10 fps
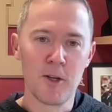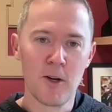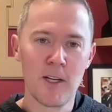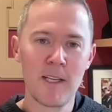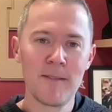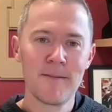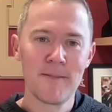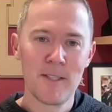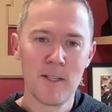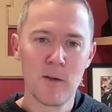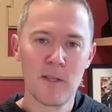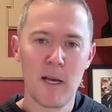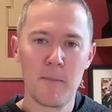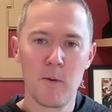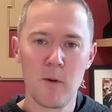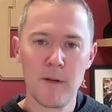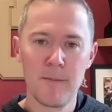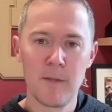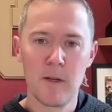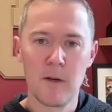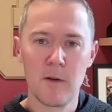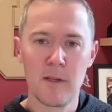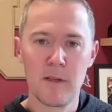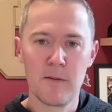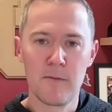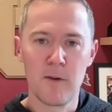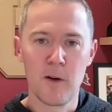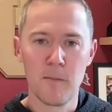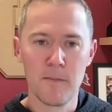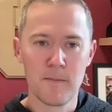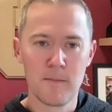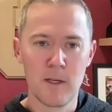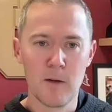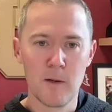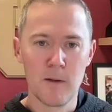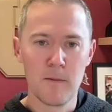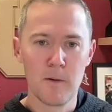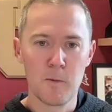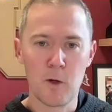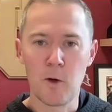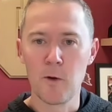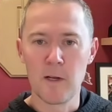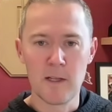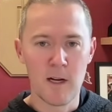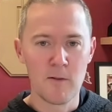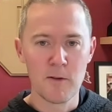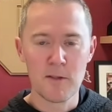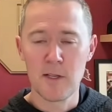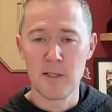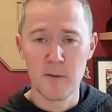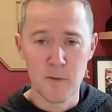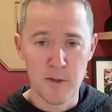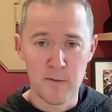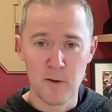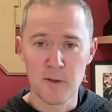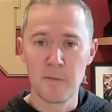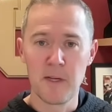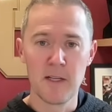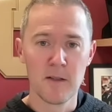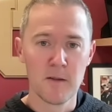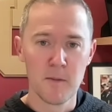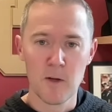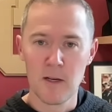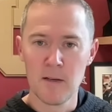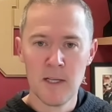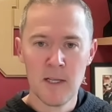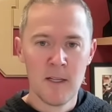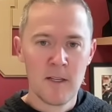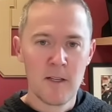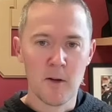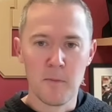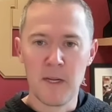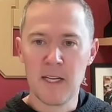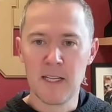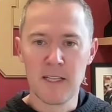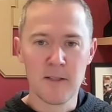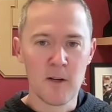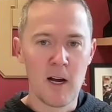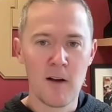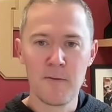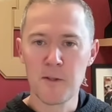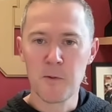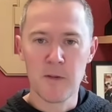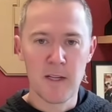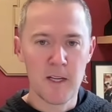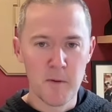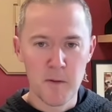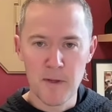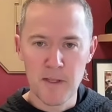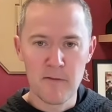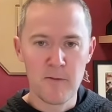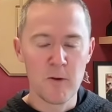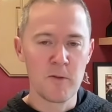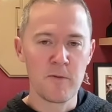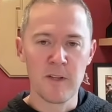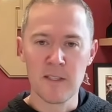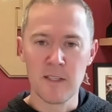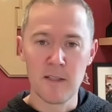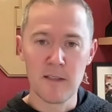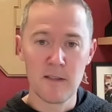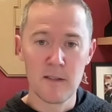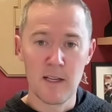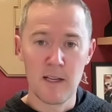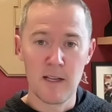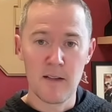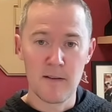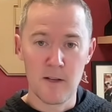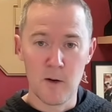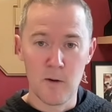journey, you know, at that point, you know, from, you know, a recruiting conversation when you first meet them, or a, you know, meeting in your office when they come up on that first visit, you